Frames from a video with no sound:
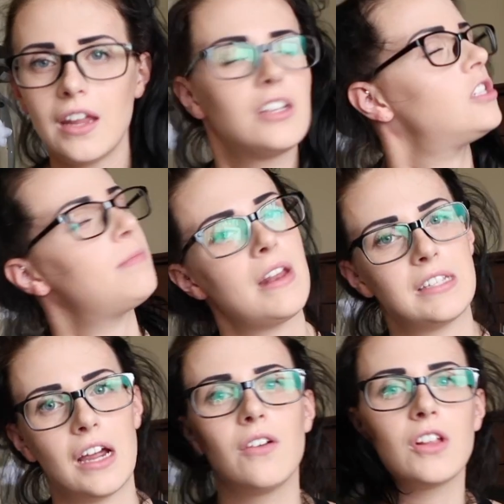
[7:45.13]
It just made
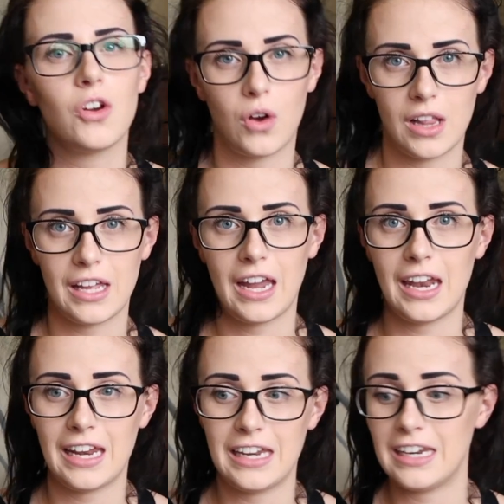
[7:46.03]
his hair really oily,
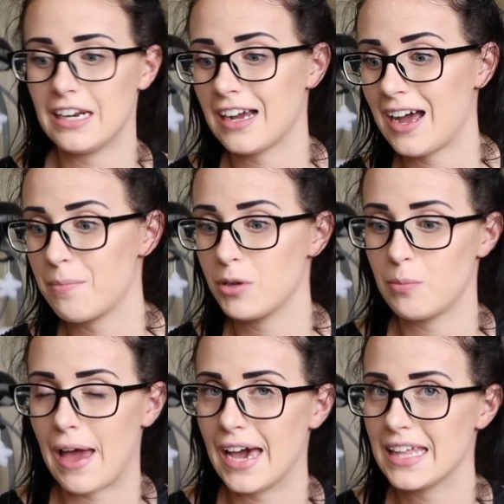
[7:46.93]
and he needed a couple
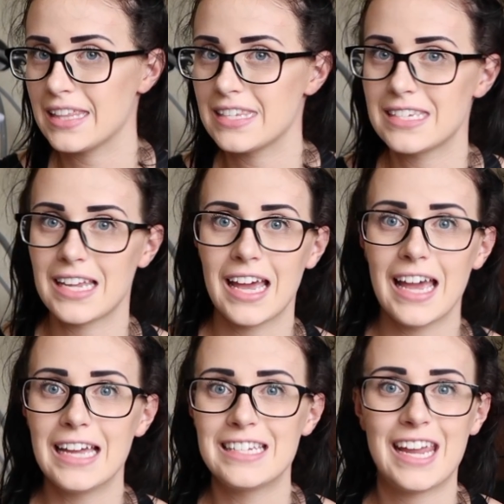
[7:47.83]
baths
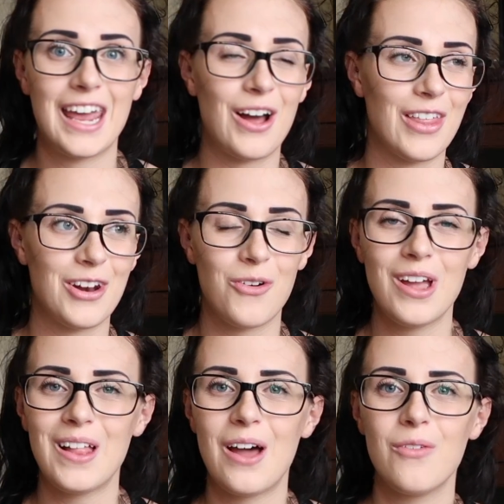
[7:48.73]
to get all that
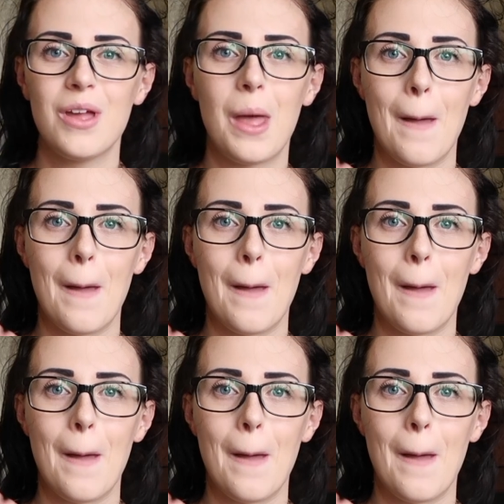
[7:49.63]
oil out.